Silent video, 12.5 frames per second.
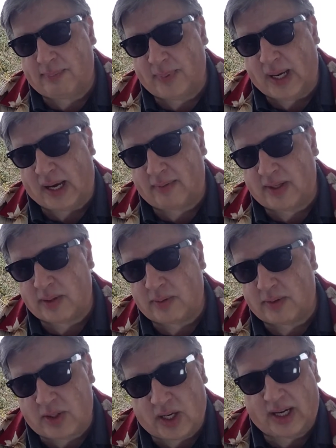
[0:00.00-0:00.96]
have these
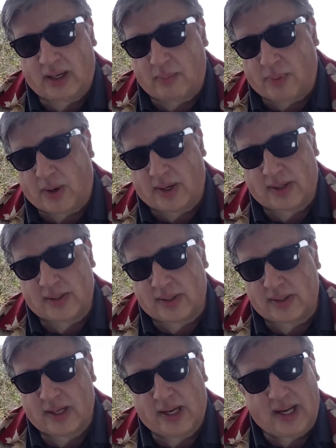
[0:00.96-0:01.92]
giant
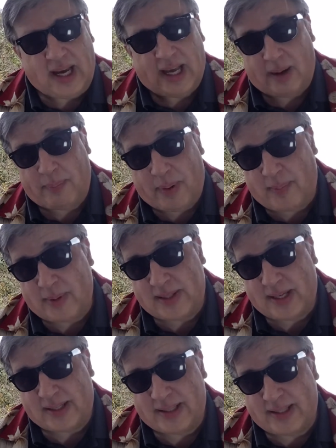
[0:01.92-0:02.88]
pauses. And I promise
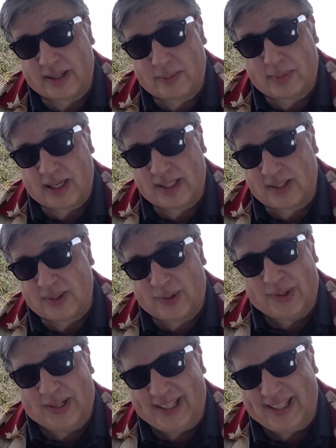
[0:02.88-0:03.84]
not to tell my
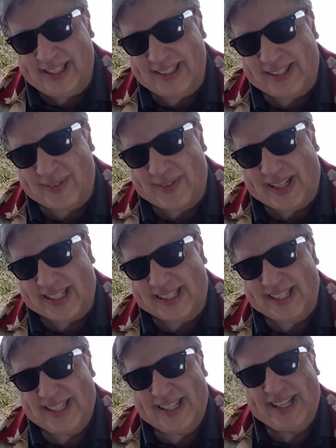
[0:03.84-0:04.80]
story so
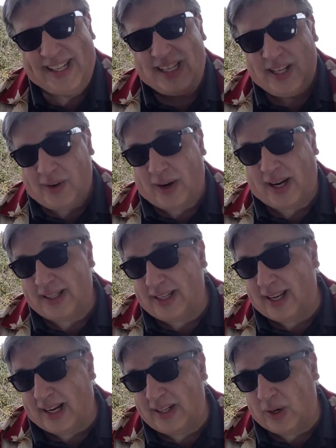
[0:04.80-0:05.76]
much.
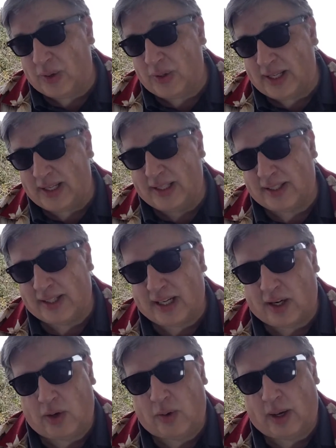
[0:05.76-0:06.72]
I know that it's
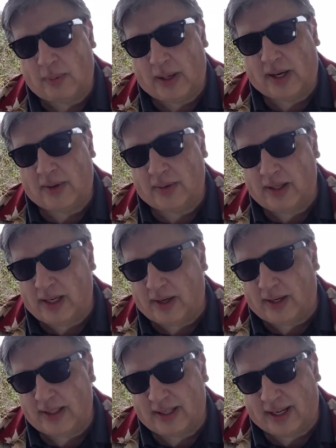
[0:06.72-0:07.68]
like, oh, I went out,
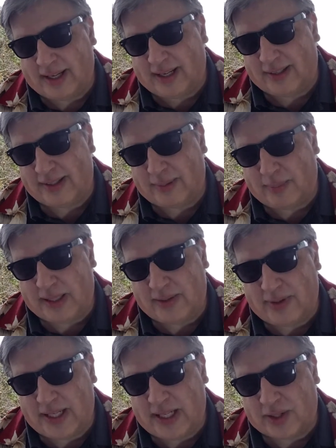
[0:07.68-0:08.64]
I hear some of these
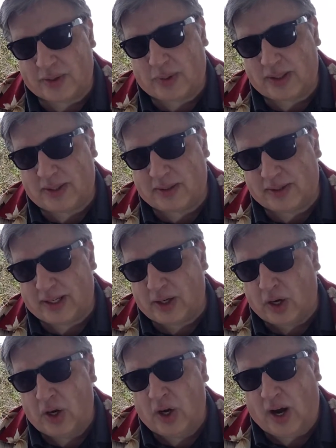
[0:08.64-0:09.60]
videos where it's like,
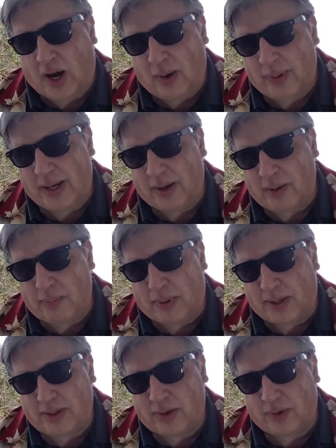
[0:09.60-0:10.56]
I went out and
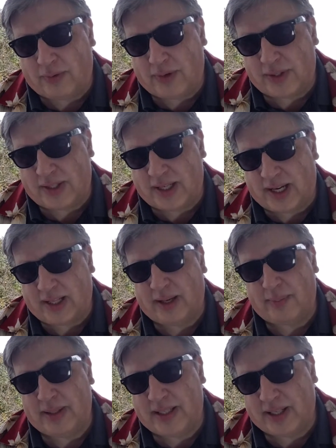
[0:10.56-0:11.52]
bought goldfish today.
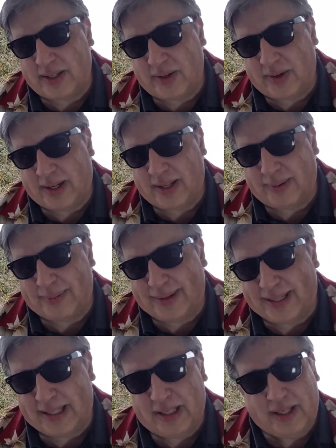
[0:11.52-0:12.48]
Let me tell you how that
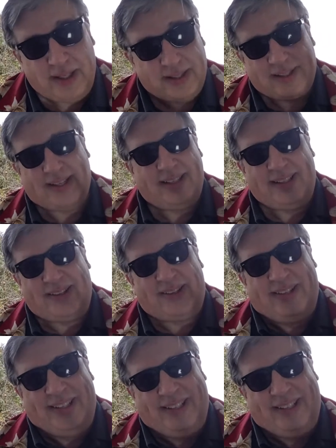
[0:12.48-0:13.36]
went. It's like, no,